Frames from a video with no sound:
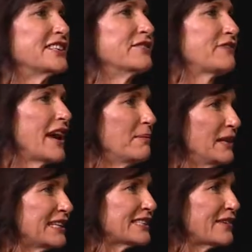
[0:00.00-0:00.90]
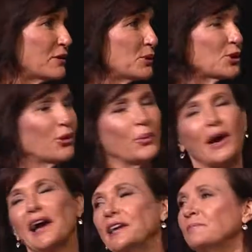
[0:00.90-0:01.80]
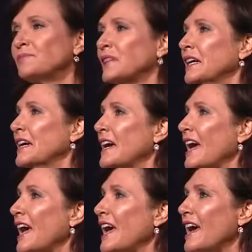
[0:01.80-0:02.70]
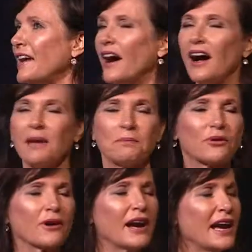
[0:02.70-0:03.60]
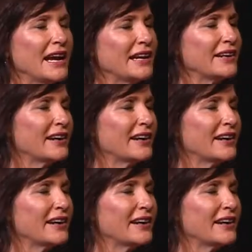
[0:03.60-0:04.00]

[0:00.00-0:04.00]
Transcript: the family, 7 was on the way. And I prayed,